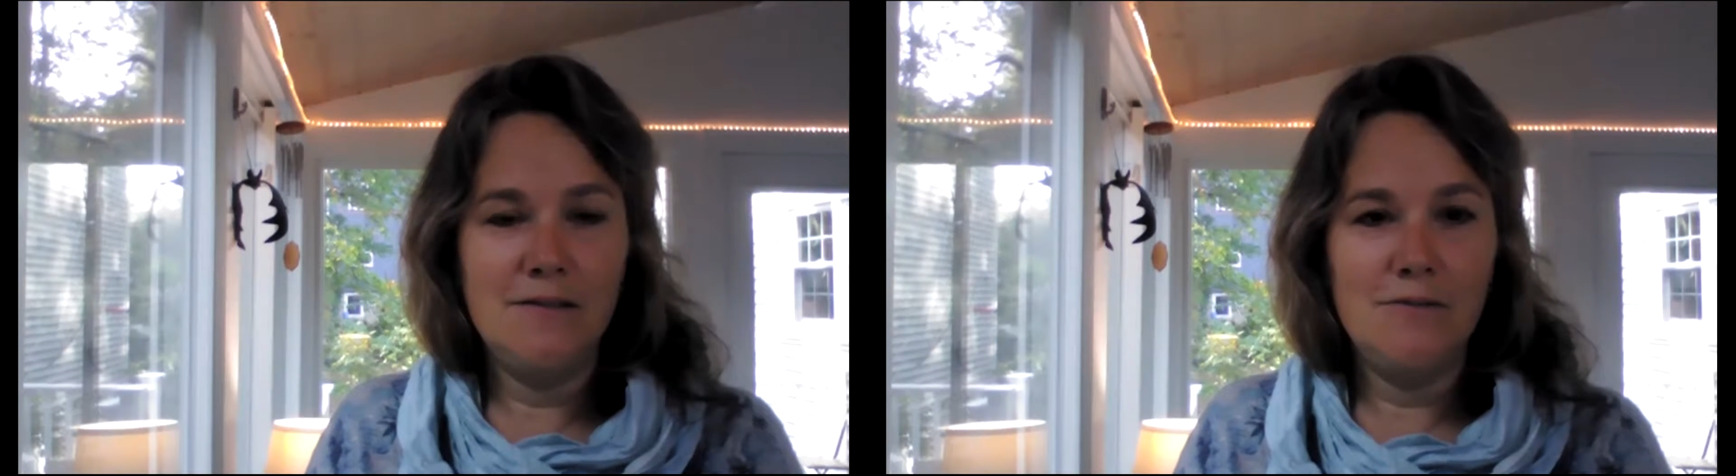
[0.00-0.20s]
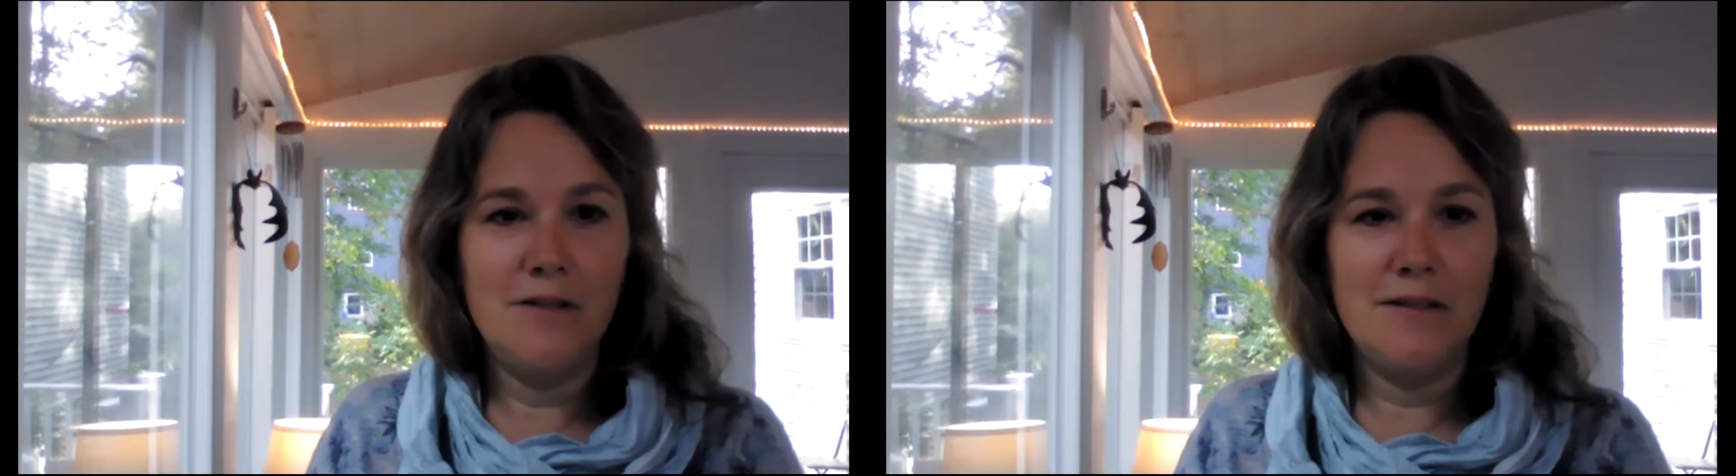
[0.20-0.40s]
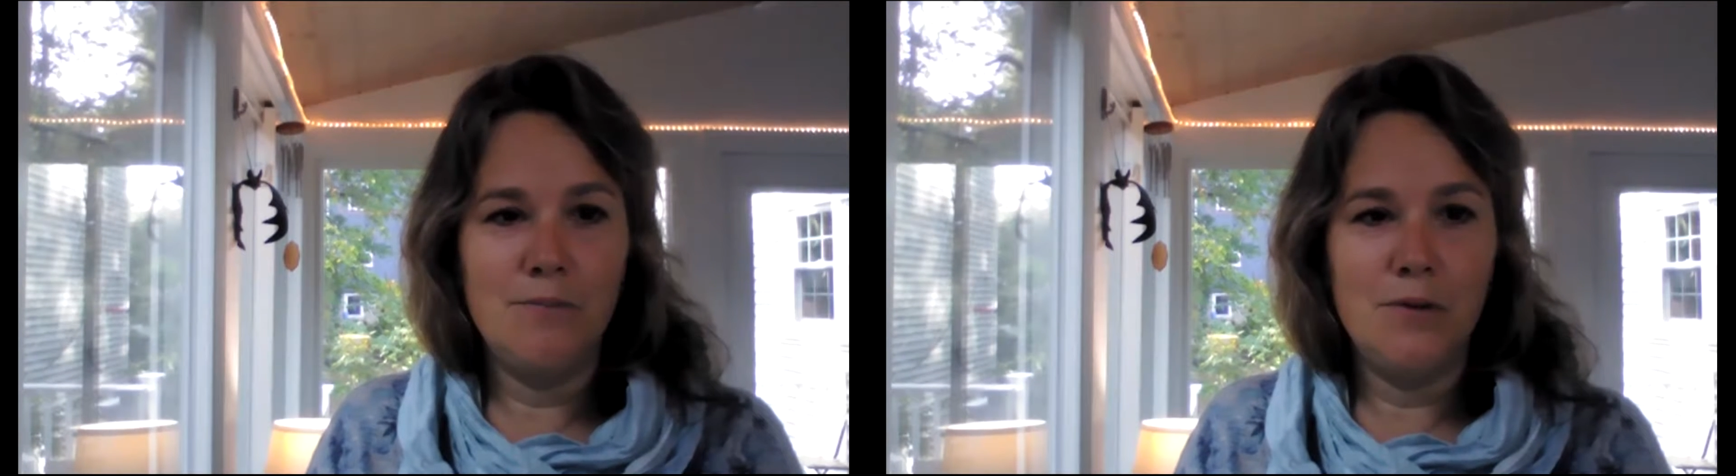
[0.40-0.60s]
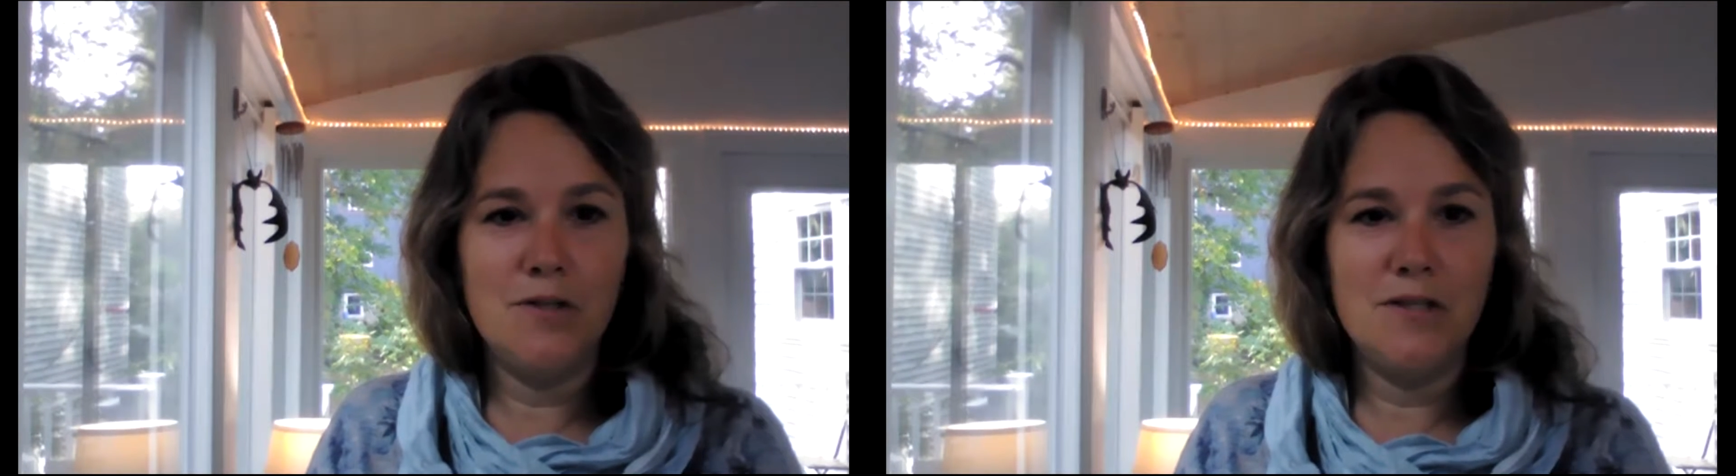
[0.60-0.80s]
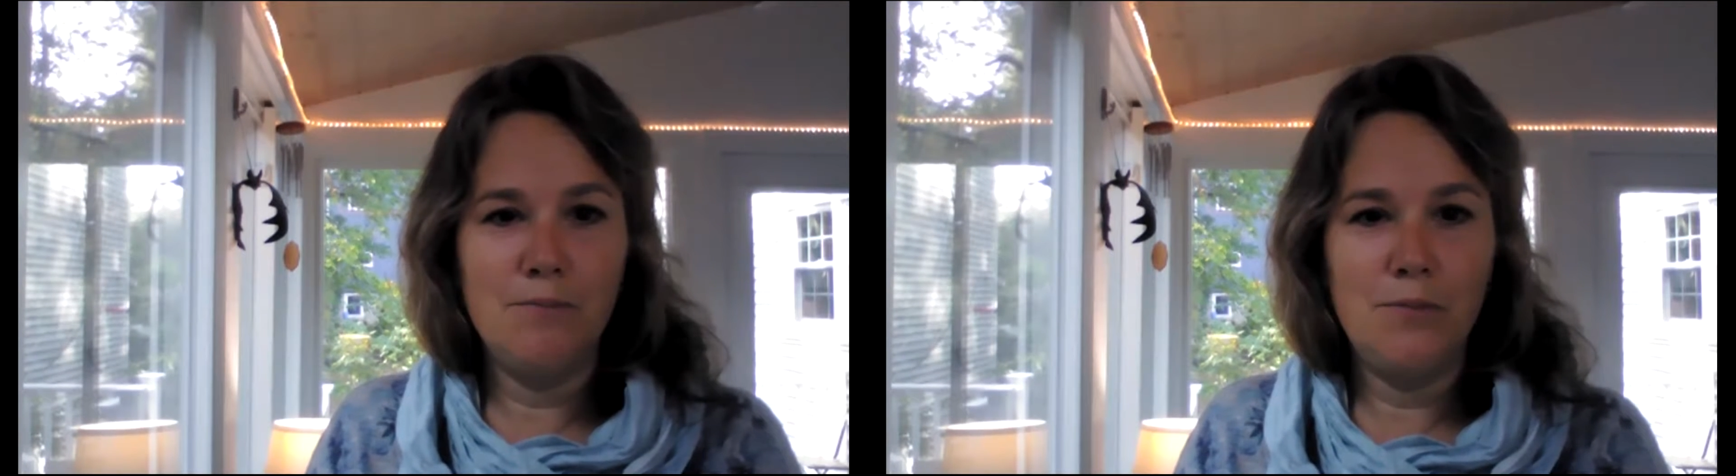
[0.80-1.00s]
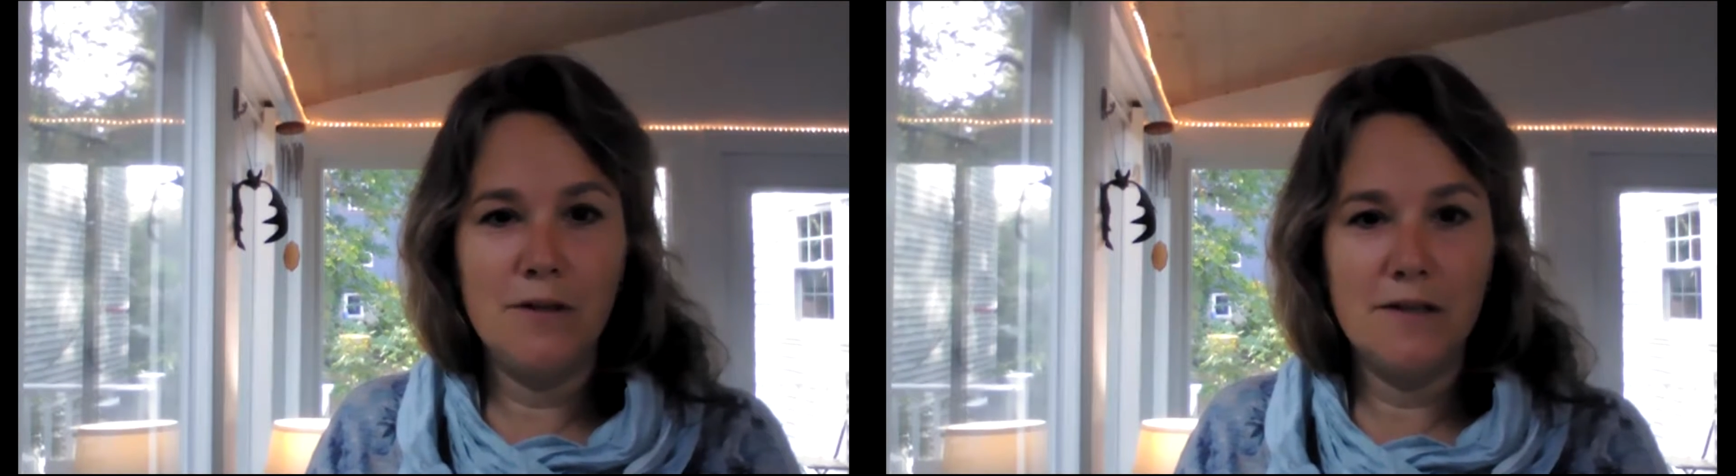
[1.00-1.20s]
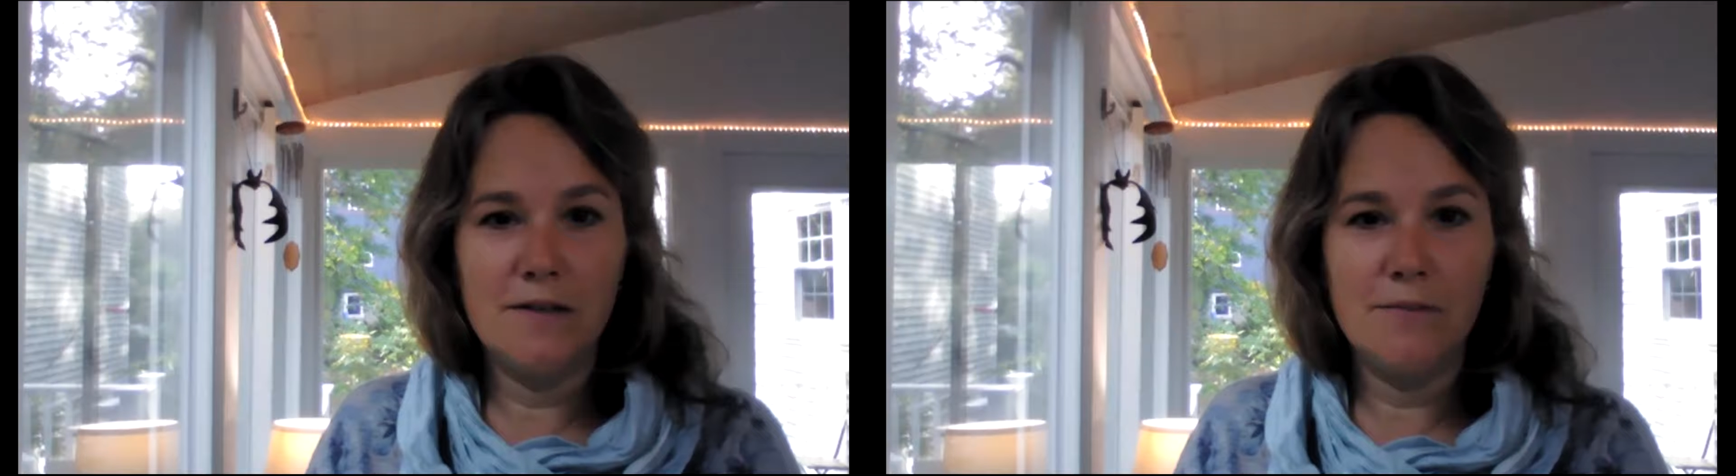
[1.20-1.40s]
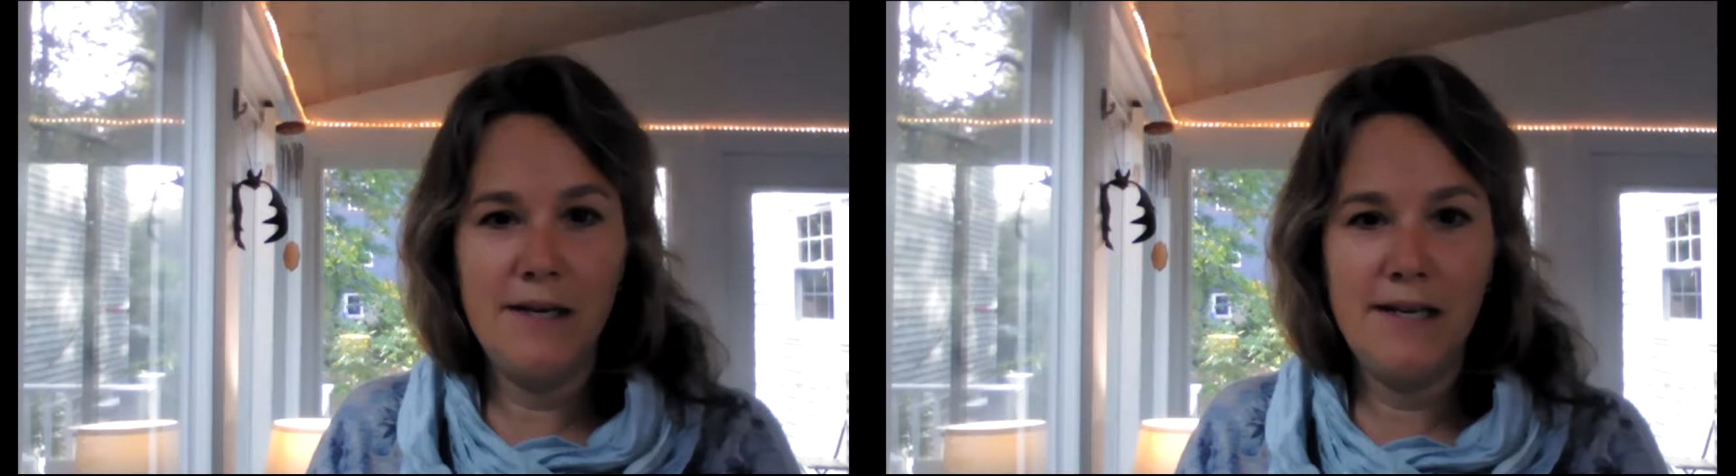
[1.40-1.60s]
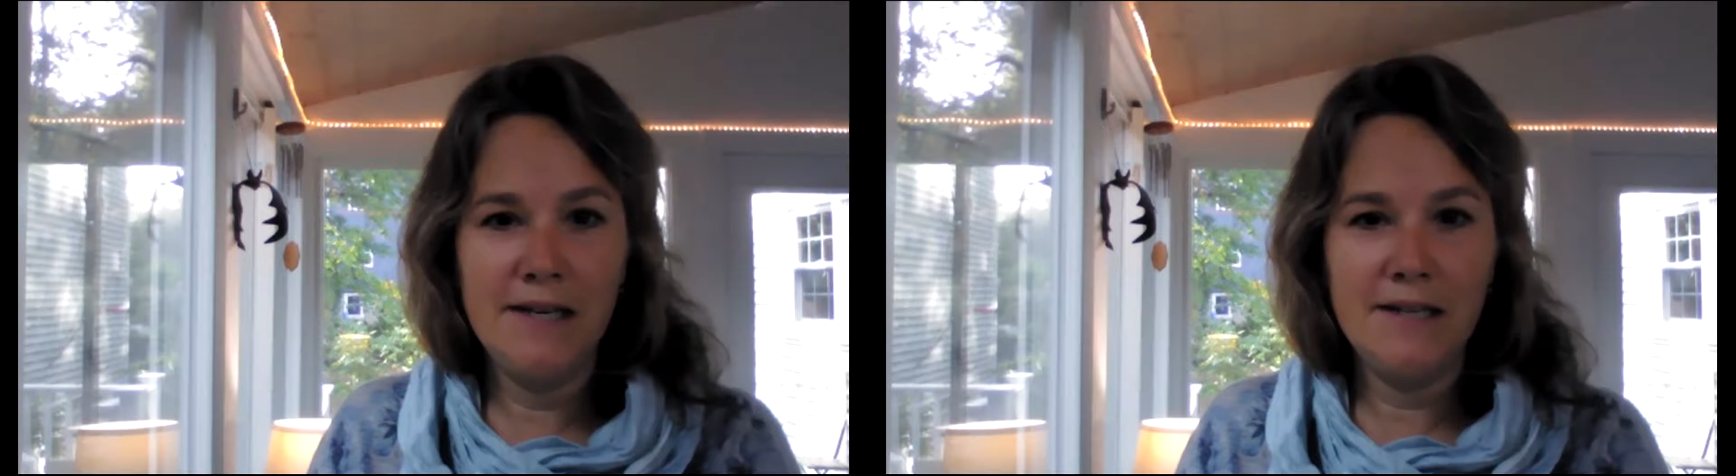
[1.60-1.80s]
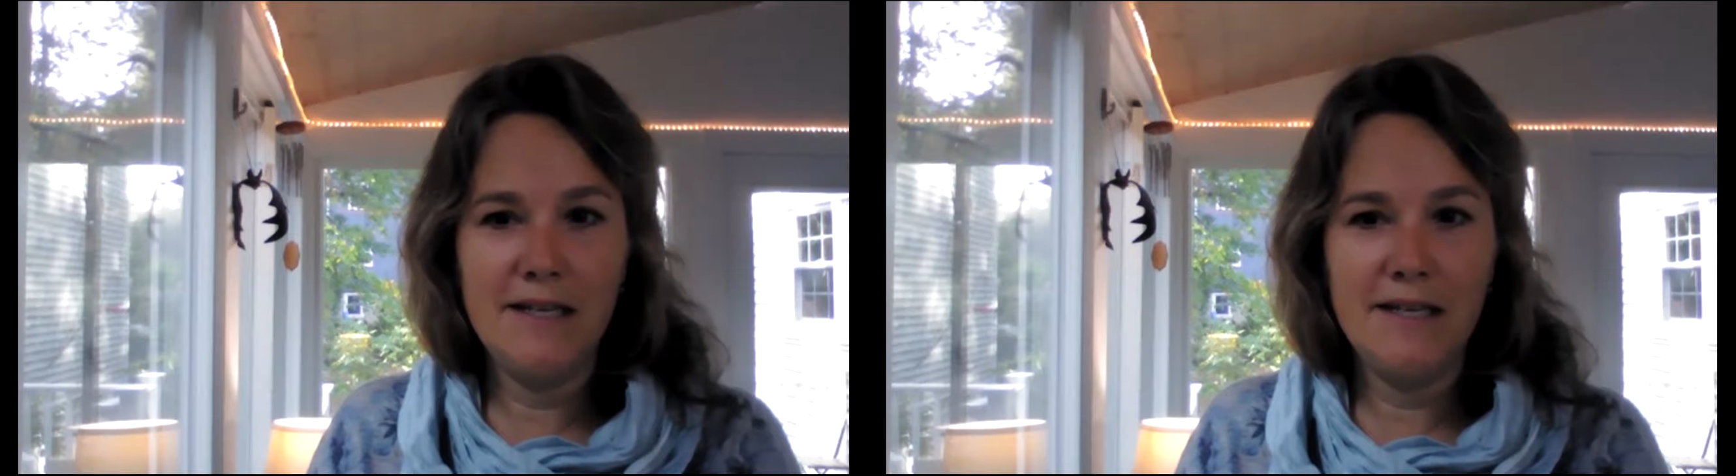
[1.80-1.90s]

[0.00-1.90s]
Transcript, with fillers: with the most important meeting